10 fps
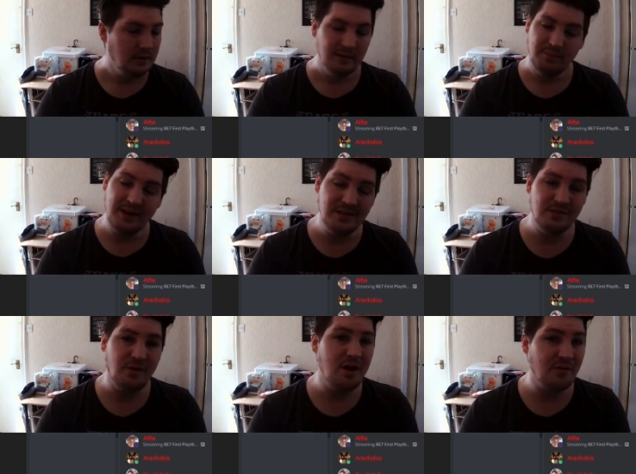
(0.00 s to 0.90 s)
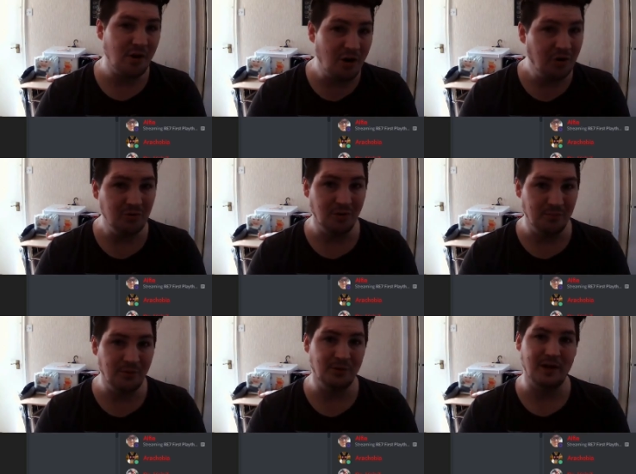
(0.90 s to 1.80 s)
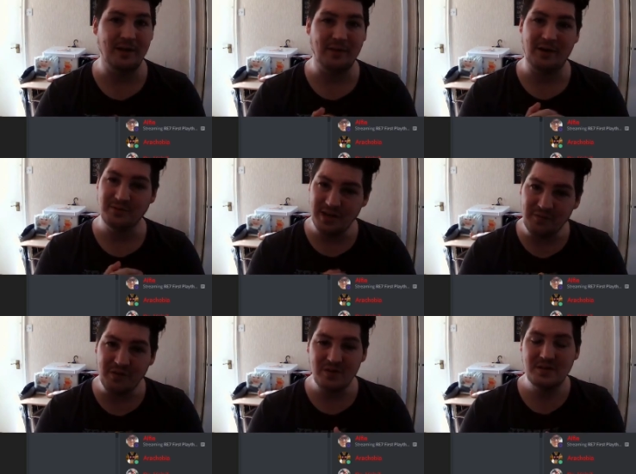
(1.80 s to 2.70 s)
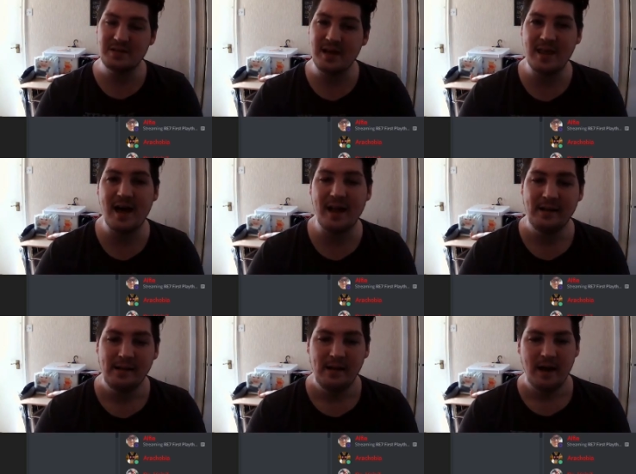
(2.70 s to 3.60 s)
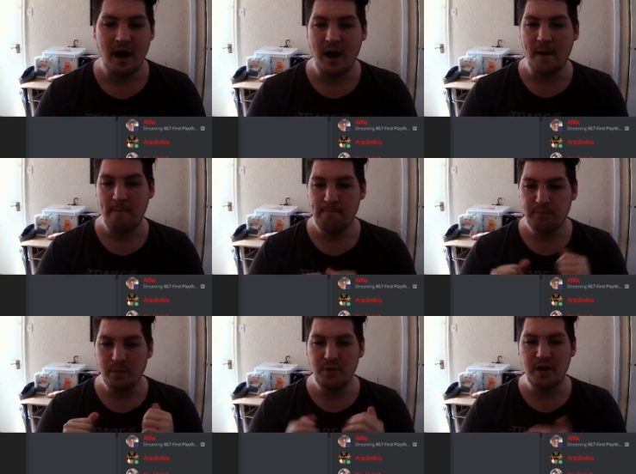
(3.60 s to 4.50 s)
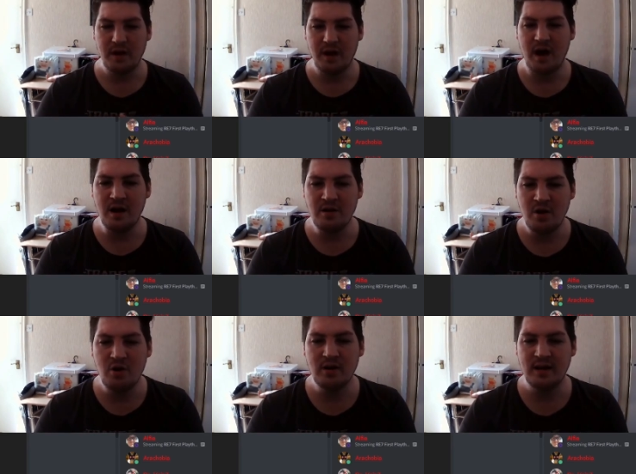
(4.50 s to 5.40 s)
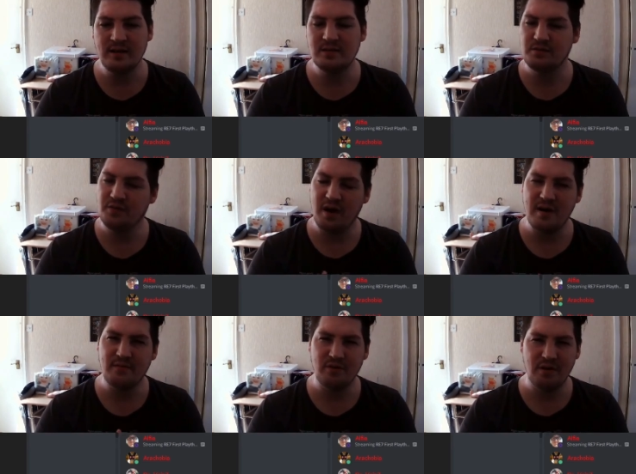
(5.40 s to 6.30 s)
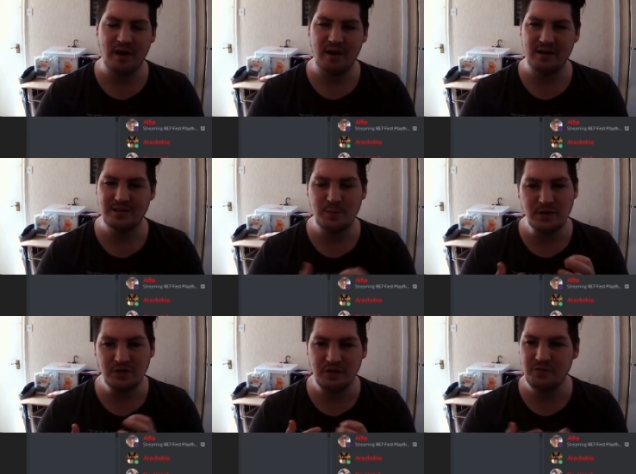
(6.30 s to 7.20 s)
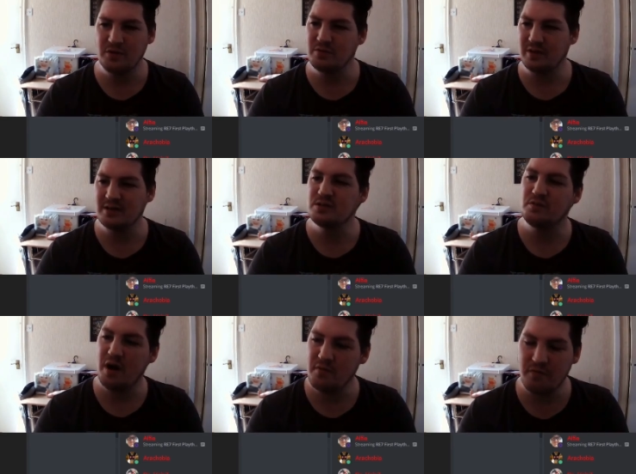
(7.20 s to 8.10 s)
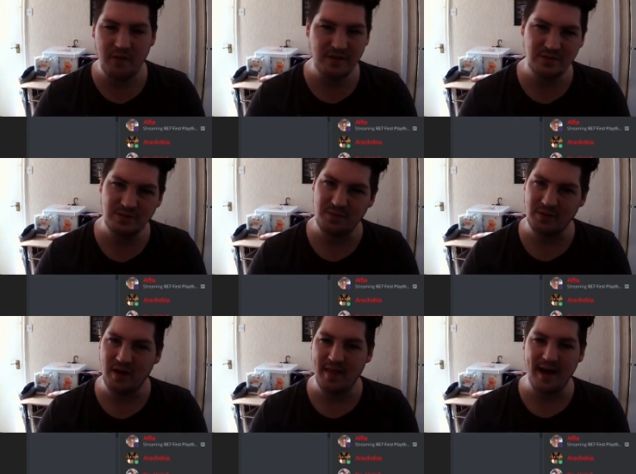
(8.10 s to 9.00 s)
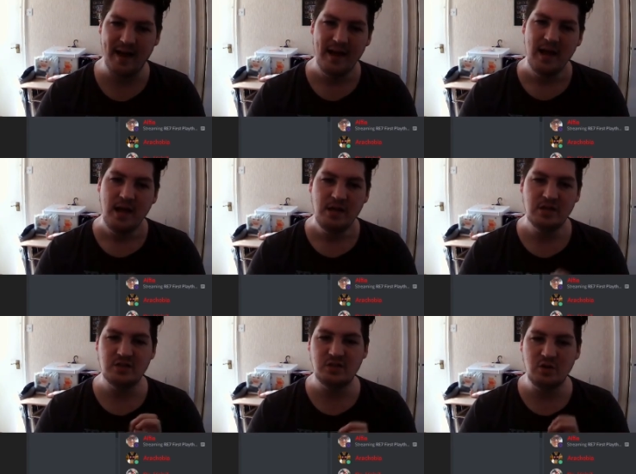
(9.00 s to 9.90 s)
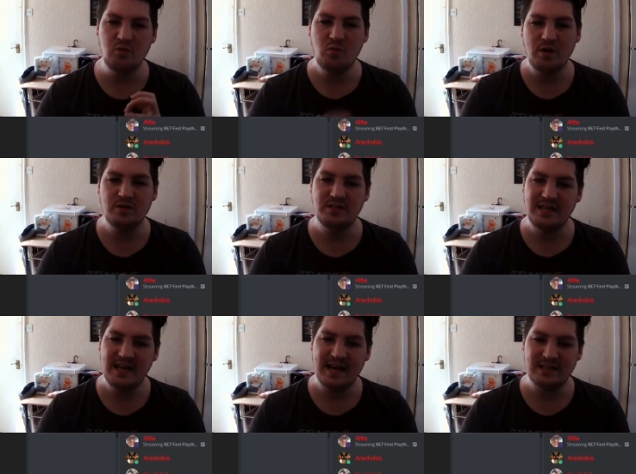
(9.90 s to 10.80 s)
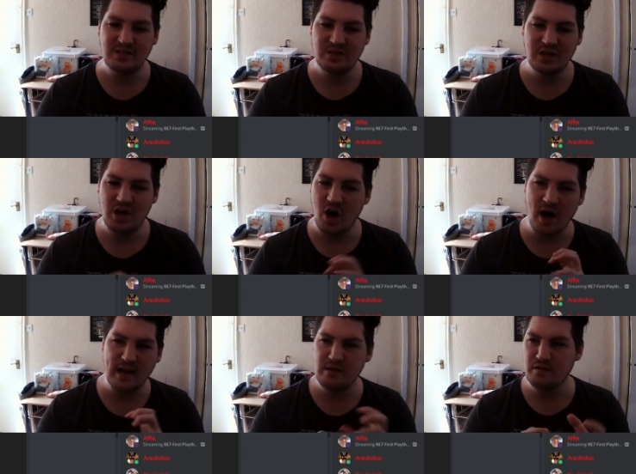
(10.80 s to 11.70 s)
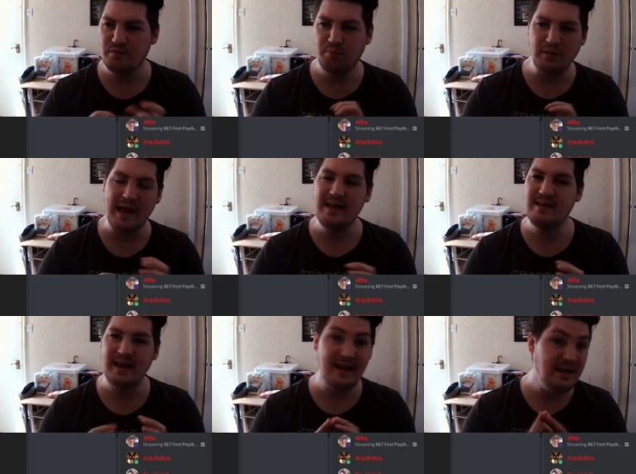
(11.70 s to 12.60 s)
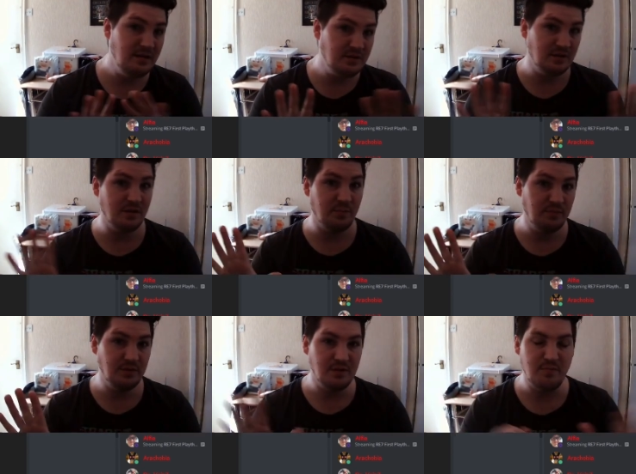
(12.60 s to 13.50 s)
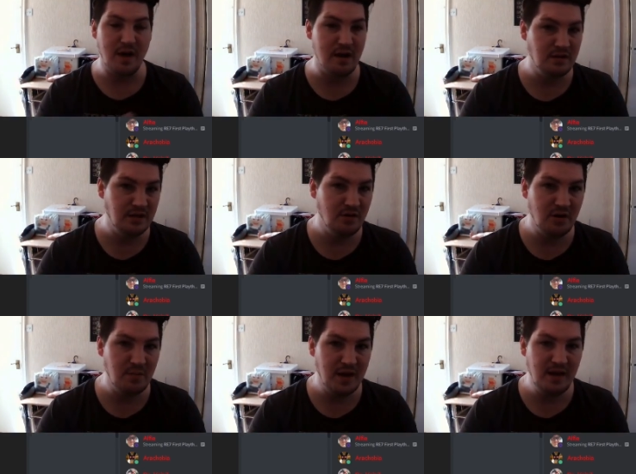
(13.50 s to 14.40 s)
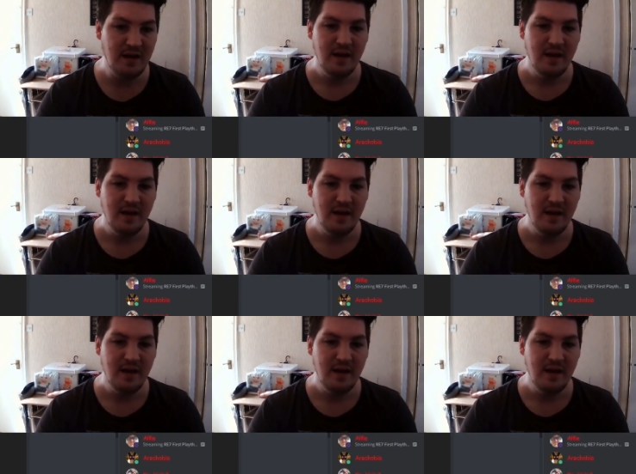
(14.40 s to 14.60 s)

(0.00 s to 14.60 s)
playing Survivor a whole lot more lately. I'll definitely say that. Um, but unhooking a Survivor, uh, especially if you're in like a Survivor Friends or something like that, you still want DS to kind of blend into the to the meta. Do you know what I mean?